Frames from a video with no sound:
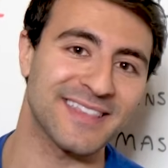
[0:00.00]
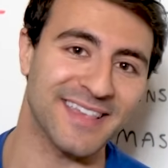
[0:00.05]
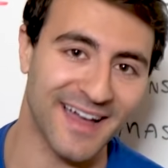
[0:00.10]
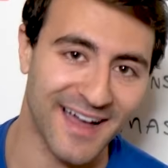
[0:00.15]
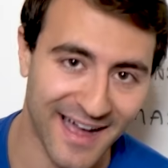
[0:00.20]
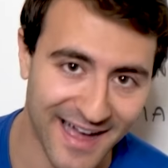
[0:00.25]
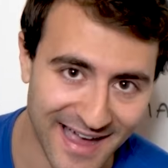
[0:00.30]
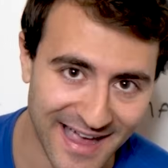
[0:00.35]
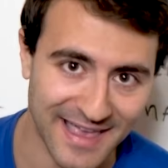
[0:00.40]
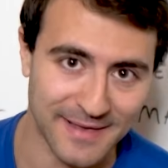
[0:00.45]

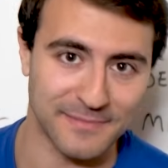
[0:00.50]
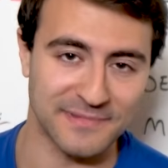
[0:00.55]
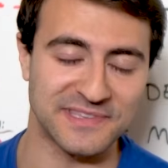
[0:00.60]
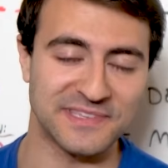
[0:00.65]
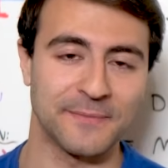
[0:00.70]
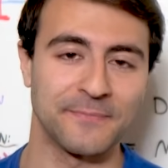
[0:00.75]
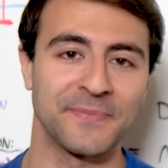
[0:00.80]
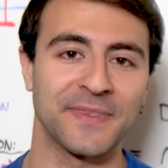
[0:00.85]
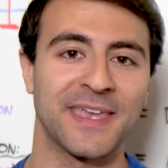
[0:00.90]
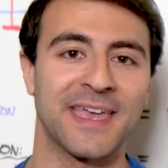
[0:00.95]

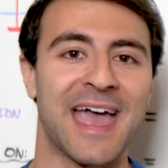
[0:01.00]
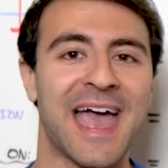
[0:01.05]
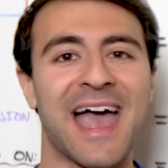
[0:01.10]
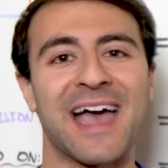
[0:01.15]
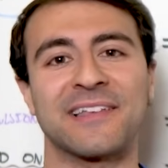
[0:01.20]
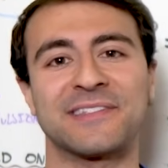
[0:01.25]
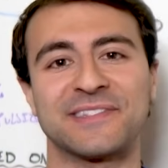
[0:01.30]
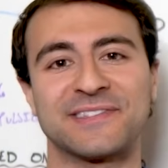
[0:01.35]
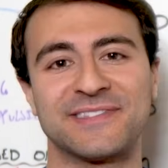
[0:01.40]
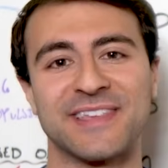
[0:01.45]
times
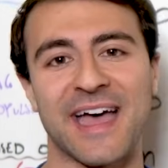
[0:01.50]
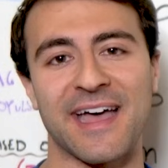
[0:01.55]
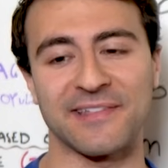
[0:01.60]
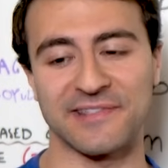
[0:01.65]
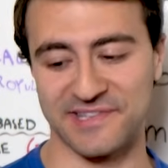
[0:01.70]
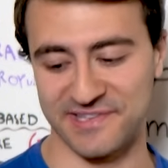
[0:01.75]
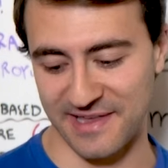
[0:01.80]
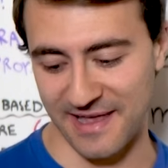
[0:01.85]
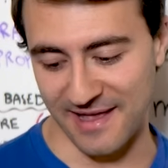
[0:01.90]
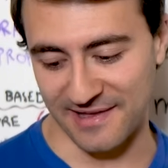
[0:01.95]
as
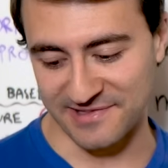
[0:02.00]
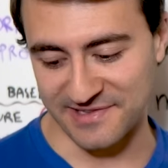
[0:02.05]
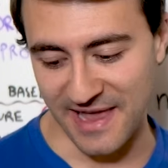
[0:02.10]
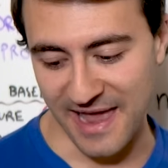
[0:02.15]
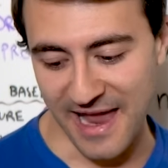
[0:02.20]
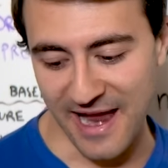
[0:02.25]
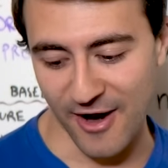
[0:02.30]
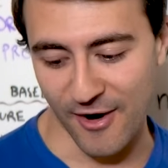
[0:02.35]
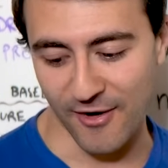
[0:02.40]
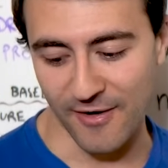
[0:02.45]
dense as
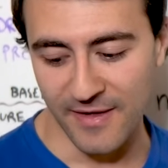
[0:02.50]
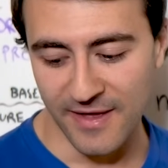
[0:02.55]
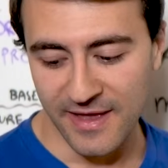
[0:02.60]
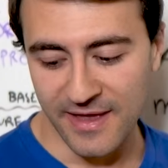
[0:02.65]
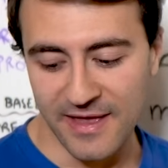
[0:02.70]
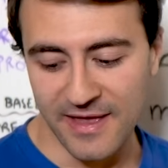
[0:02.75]
air.